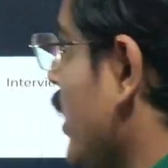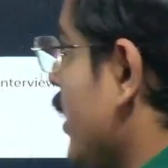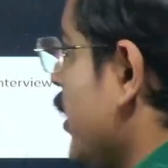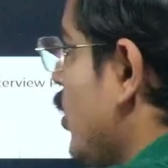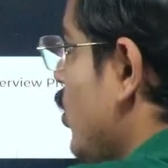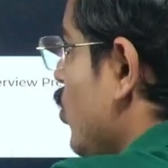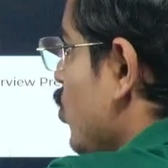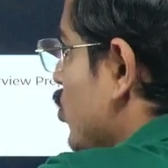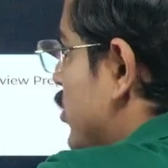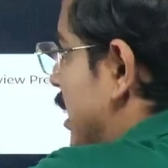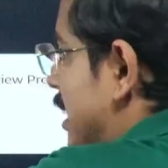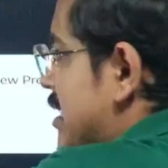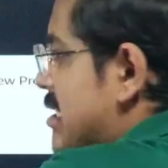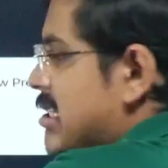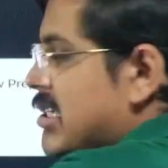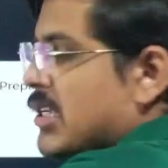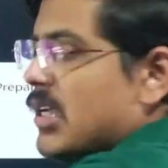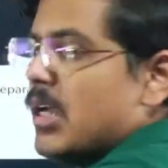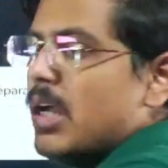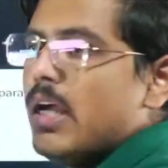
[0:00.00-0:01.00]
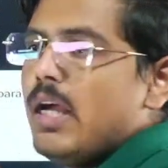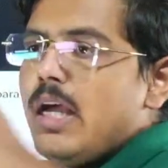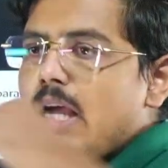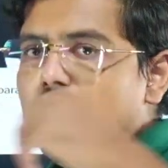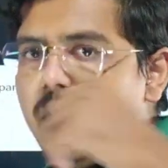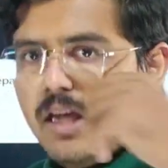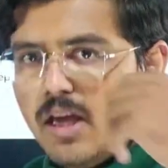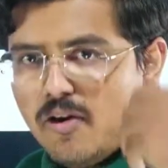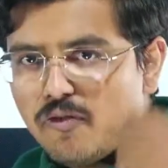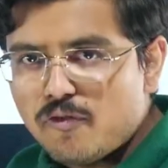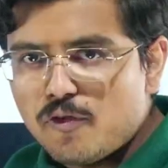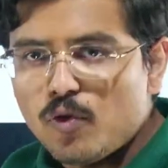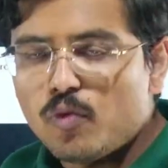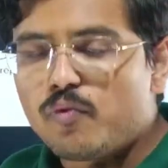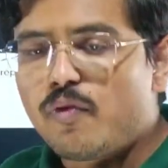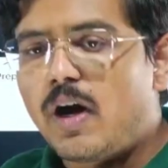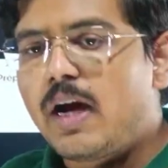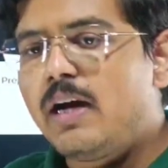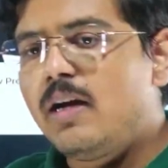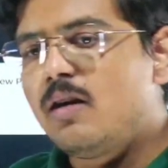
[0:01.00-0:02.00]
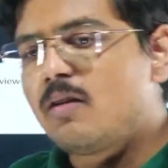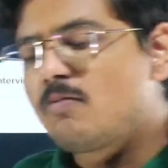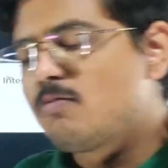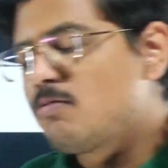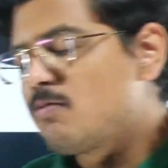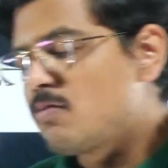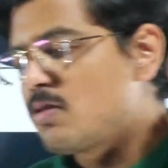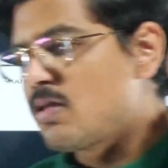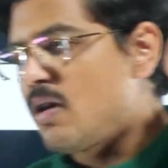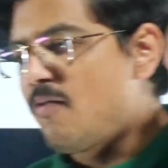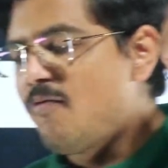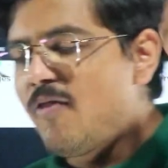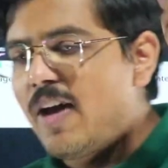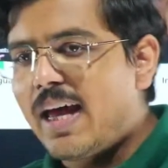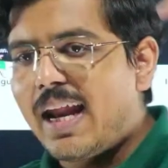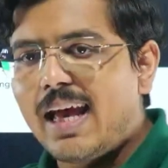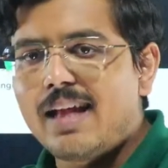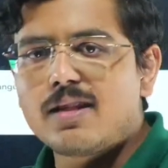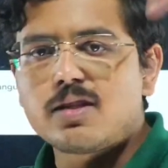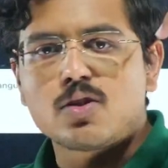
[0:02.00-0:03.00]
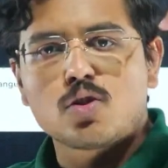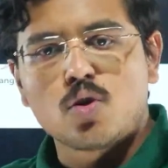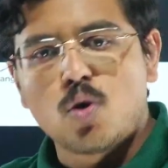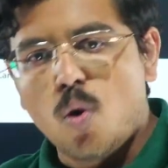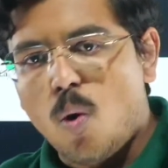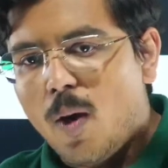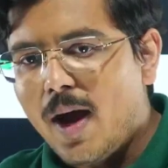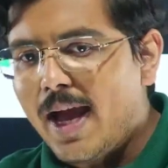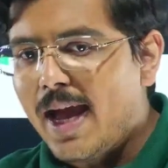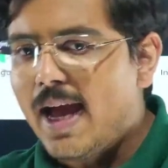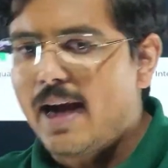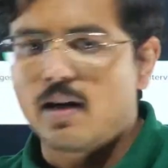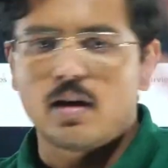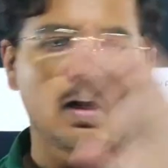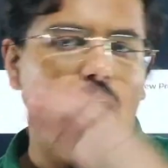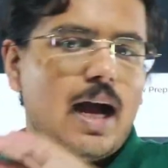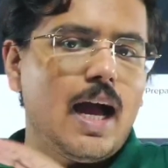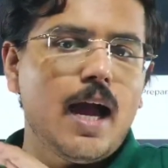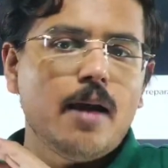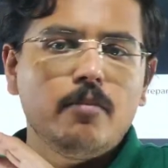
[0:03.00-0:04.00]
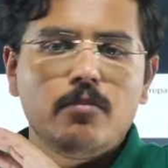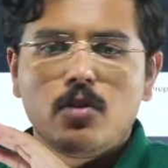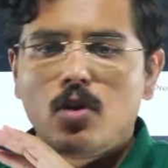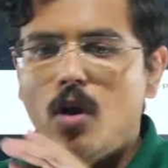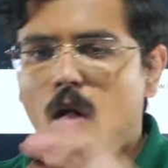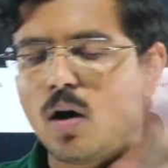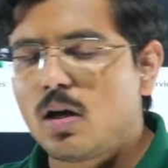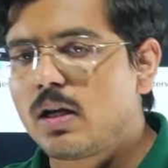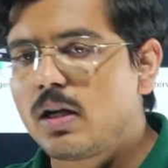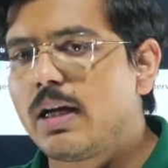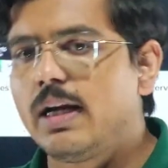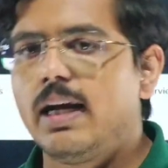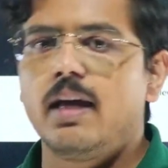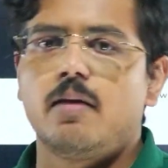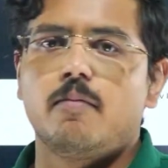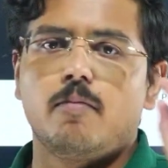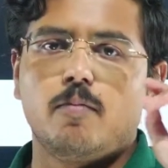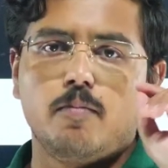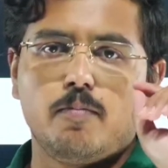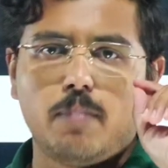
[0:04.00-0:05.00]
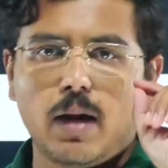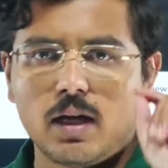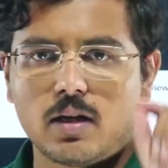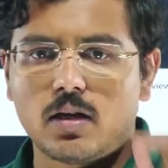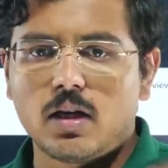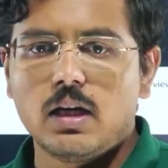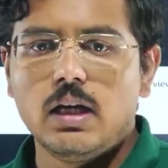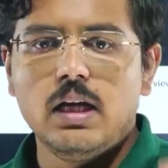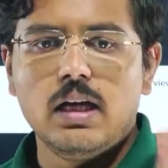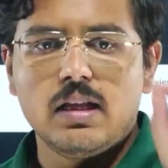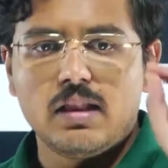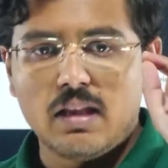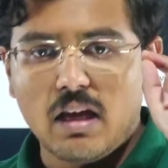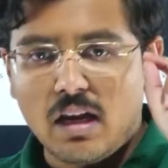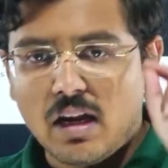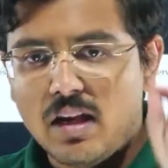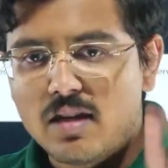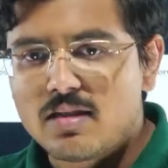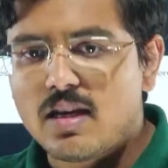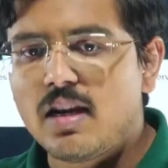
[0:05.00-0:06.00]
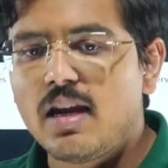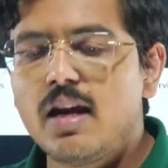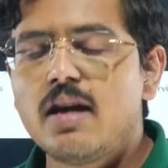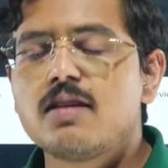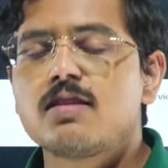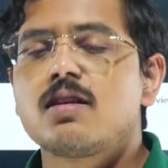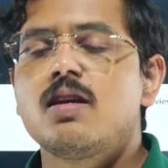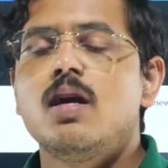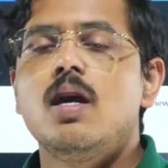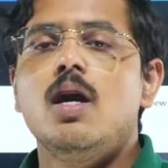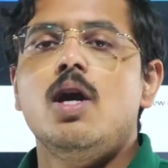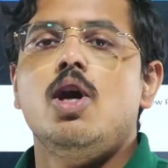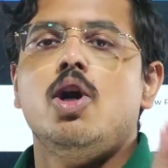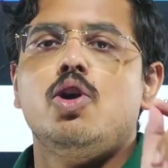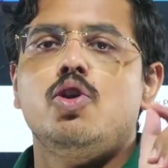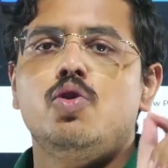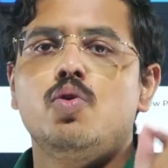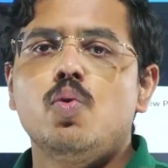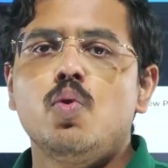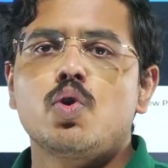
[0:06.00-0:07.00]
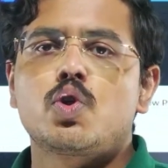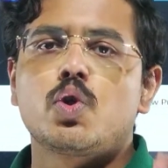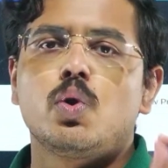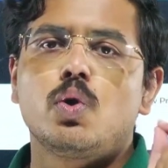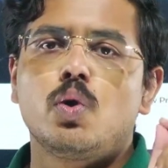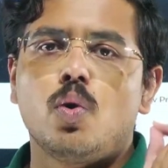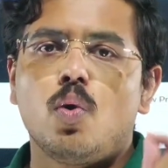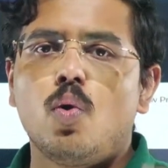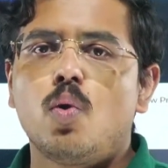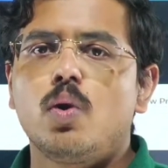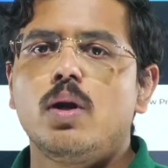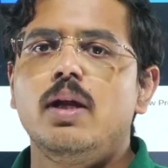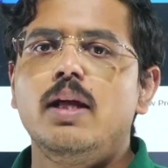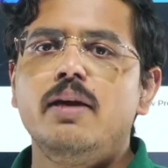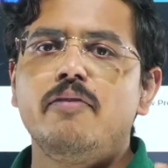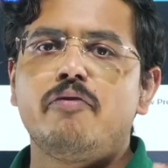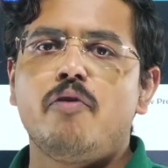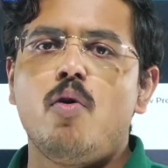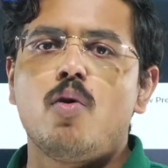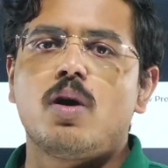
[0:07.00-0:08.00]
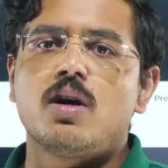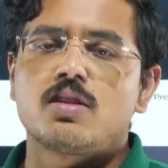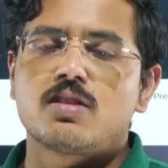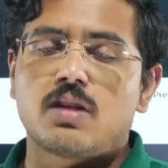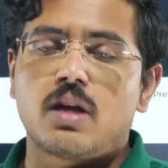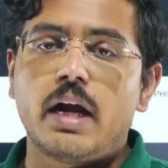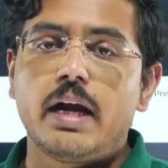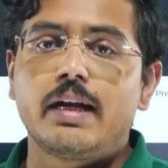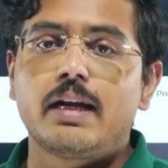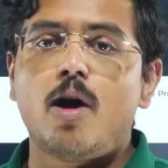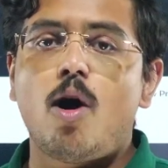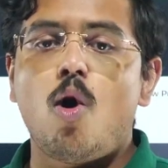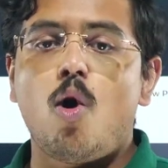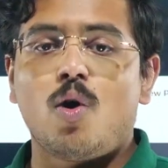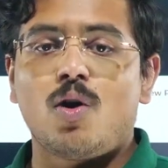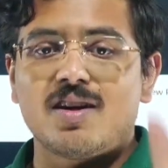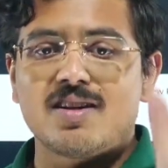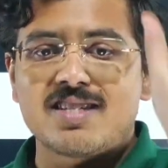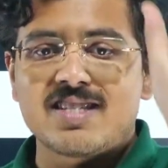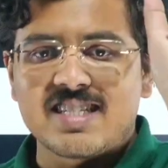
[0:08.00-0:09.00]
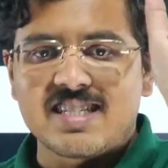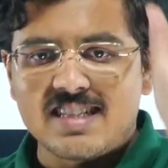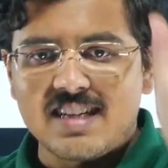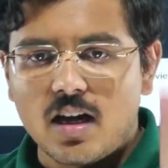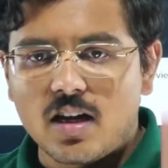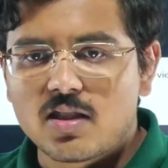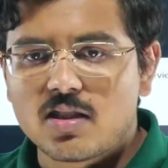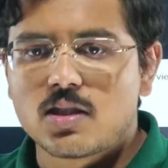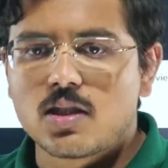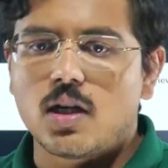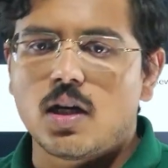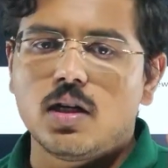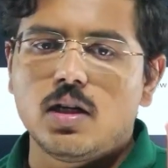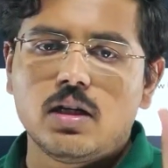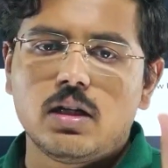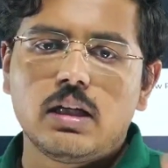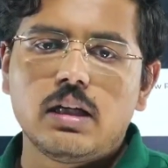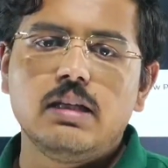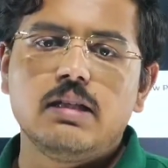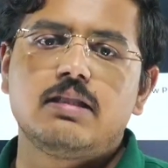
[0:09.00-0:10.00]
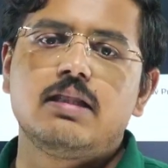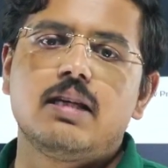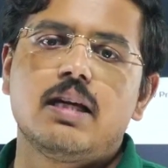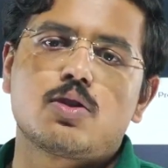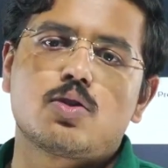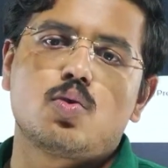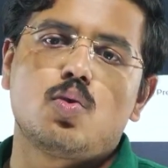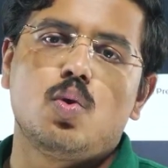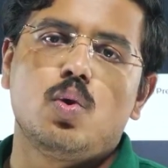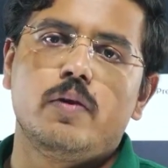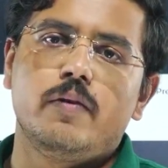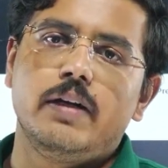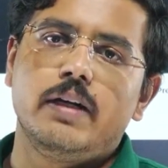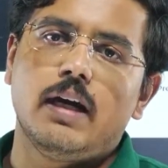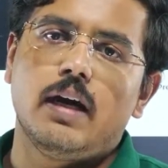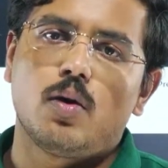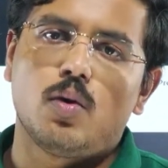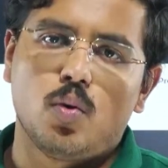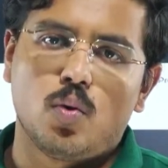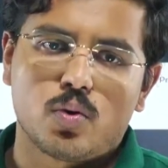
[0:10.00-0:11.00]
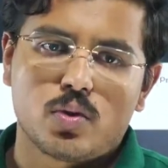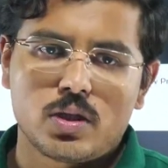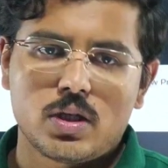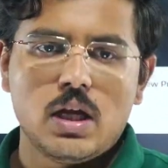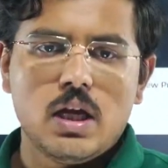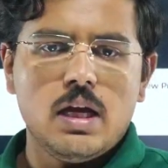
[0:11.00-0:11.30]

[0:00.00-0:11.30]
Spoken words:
into this. If you find somewhere else, go ahead. I am not kidding. But the reason is, you should only focus right now on a structured TCS CodeVita course.